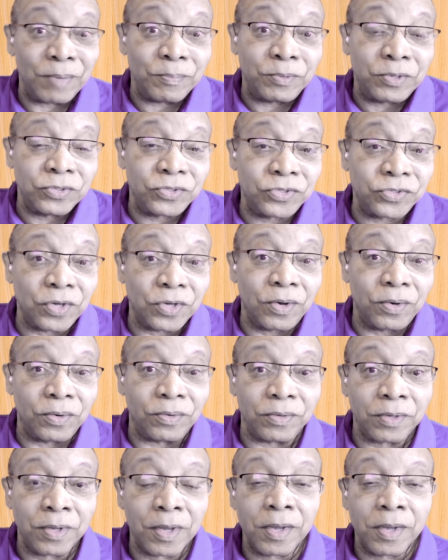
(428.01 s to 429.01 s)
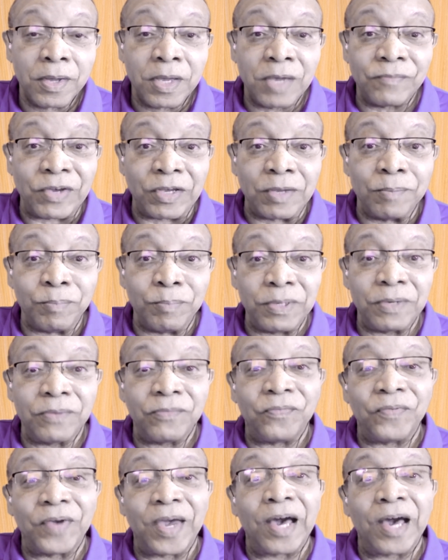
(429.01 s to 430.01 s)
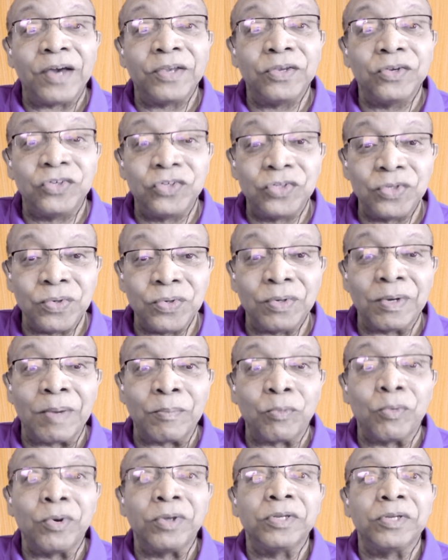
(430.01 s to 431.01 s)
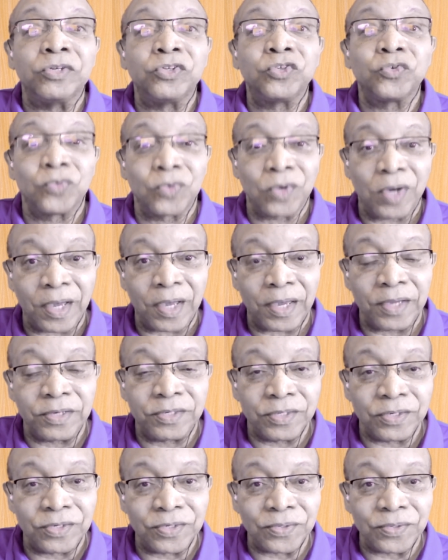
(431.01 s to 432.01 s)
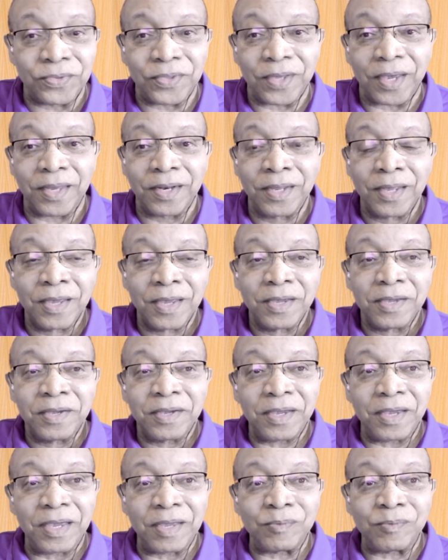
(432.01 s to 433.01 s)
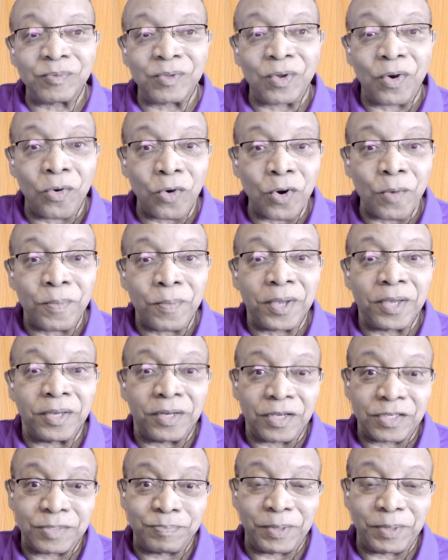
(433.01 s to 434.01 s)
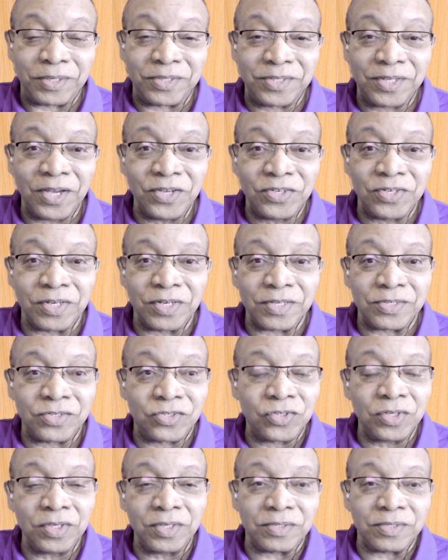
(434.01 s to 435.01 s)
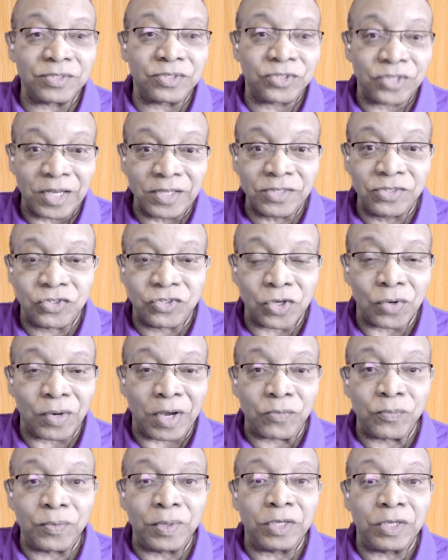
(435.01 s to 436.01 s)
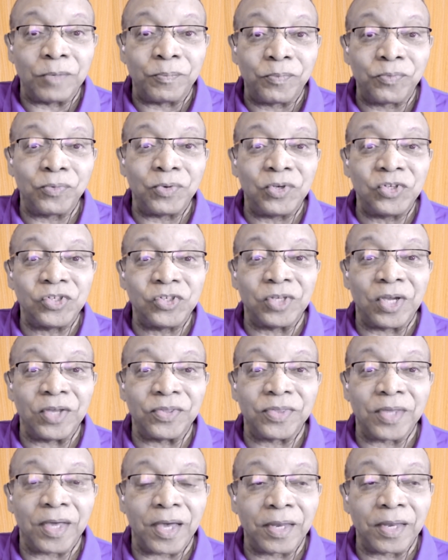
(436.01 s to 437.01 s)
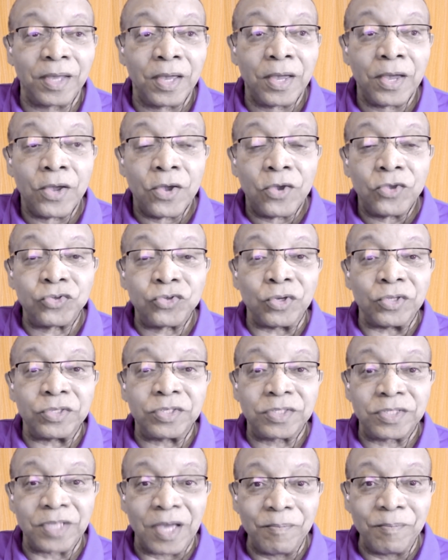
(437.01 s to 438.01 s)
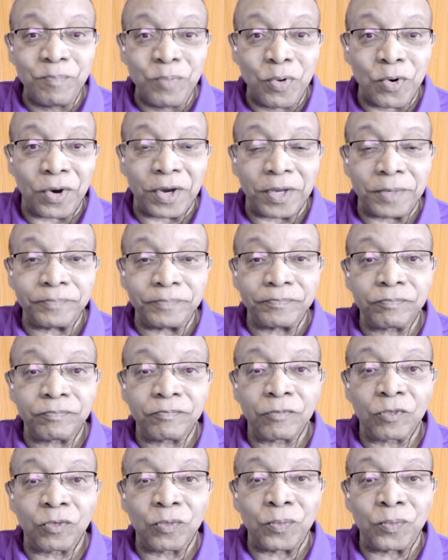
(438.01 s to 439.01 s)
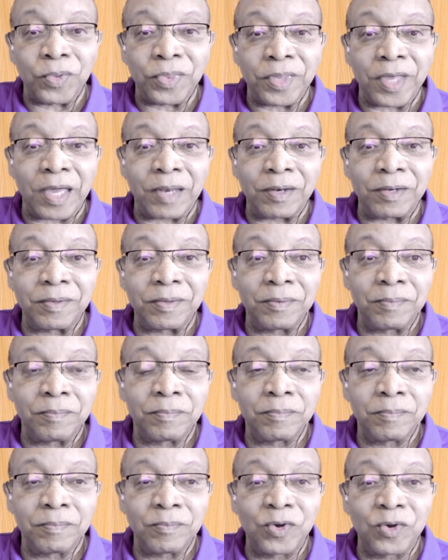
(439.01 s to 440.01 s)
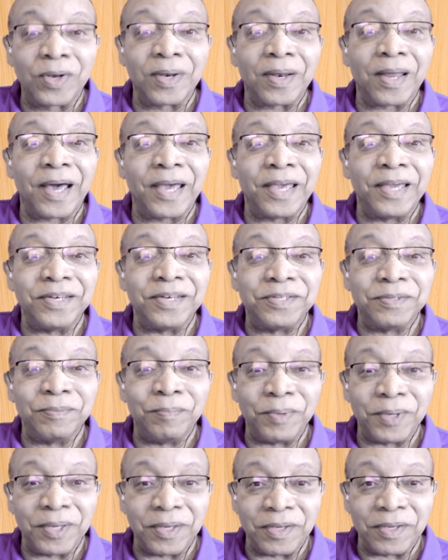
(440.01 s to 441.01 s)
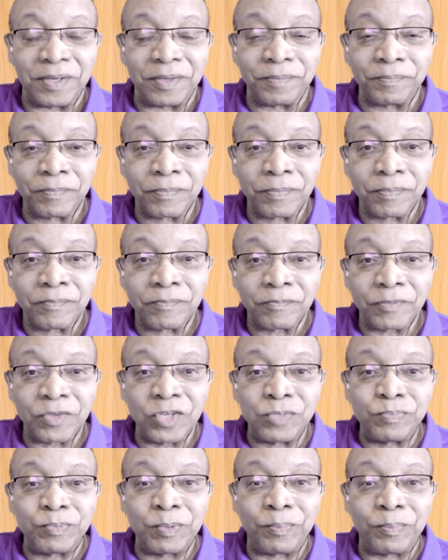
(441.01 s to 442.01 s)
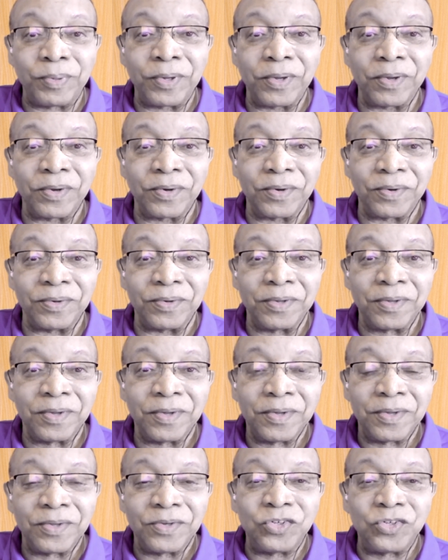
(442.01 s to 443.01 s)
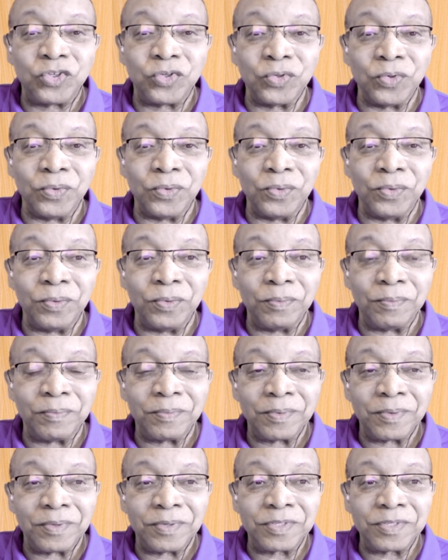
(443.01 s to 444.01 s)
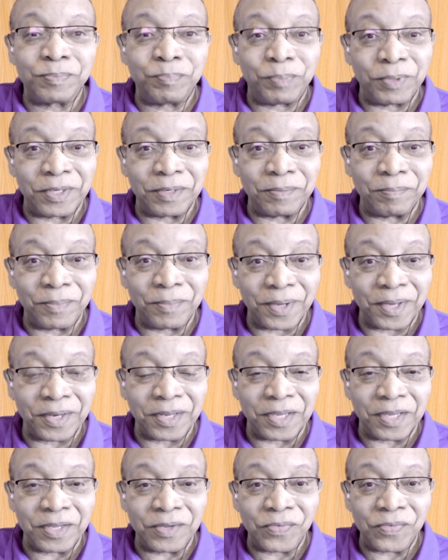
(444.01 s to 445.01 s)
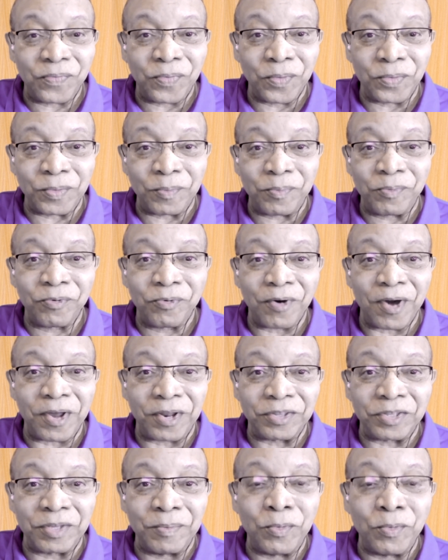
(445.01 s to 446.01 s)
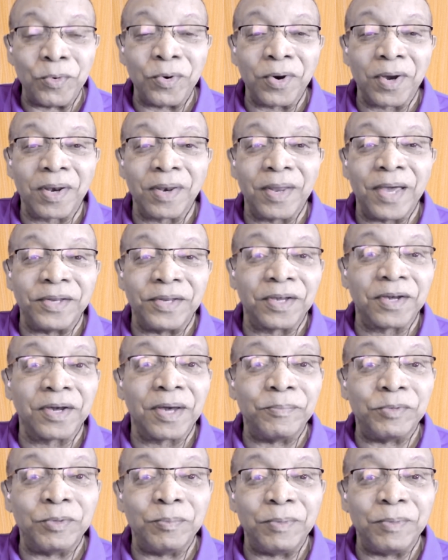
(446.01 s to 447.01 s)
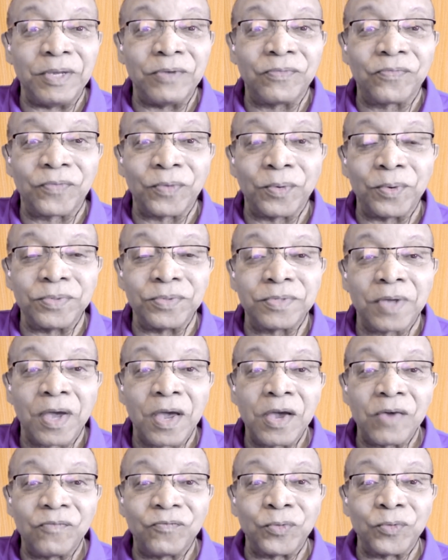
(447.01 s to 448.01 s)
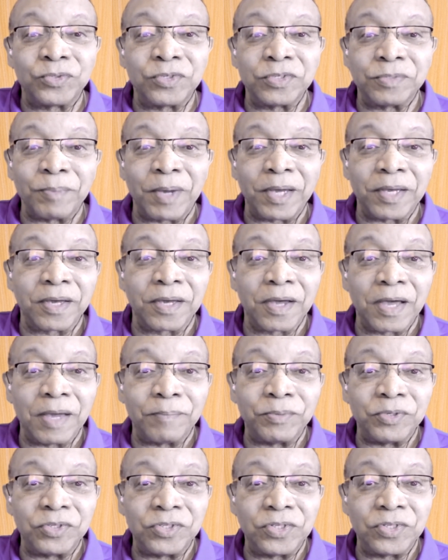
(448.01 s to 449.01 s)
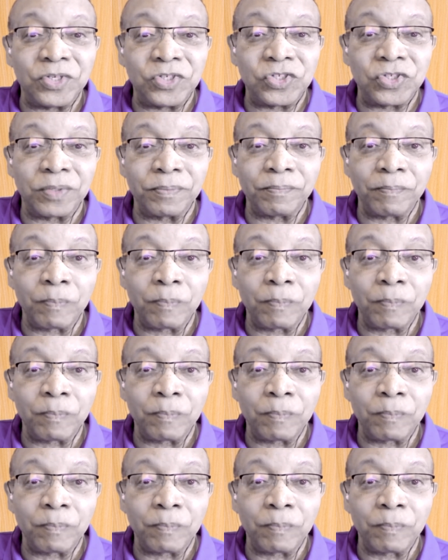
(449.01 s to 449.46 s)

I'm concerned. If I can be of value to you, I'm going to try to do that. And the hope and expectation is, geez, thanks, Joe. I really appreciate that. So at some point, when that client to be is prepared to spend money for the product, they're more inclined to come to me first versus my competition.